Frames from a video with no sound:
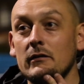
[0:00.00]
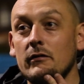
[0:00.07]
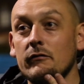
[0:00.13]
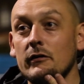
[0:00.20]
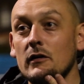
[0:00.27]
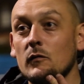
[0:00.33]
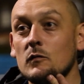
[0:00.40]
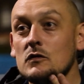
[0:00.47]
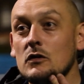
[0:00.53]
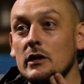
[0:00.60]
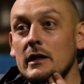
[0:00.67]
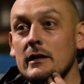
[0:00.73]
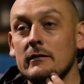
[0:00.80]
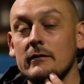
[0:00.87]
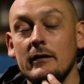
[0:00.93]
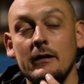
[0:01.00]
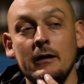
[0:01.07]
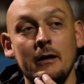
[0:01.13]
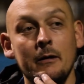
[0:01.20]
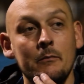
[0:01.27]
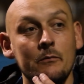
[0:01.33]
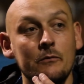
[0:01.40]
and 3 of them's gone
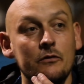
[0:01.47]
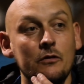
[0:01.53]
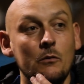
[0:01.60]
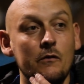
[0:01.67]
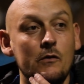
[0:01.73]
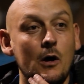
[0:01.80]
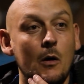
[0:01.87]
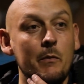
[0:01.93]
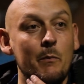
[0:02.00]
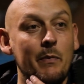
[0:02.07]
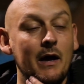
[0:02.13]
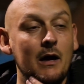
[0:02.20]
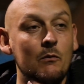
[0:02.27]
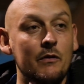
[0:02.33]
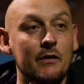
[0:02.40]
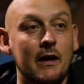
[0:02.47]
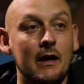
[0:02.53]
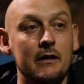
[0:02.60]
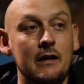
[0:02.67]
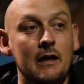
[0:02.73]
in. So we've got to be better with that.